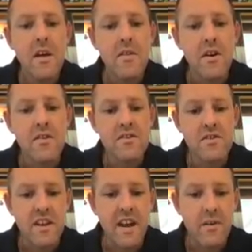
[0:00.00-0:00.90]
The
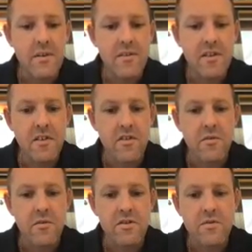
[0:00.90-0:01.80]
oxygen, however, it's got its
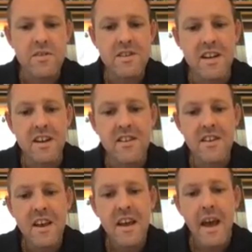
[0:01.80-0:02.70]
original 6
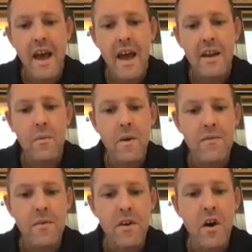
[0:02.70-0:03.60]
and the 1
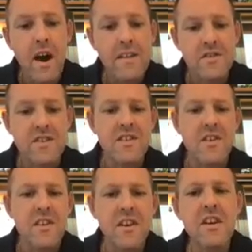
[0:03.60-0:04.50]
from the hydrogen, so
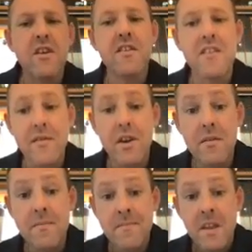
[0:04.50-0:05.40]
it's only got 7,
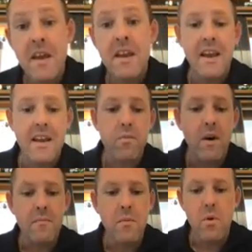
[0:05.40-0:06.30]
needs
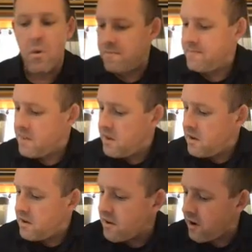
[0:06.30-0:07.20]
1 more.
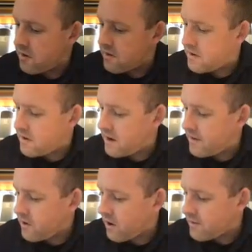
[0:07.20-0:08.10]
So
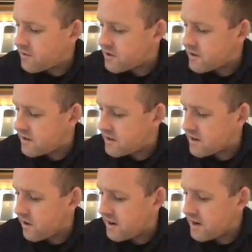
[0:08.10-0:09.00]
another hydrogen is
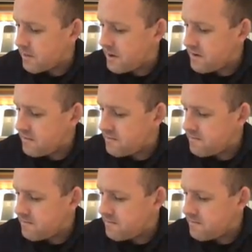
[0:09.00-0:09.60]
going to come in.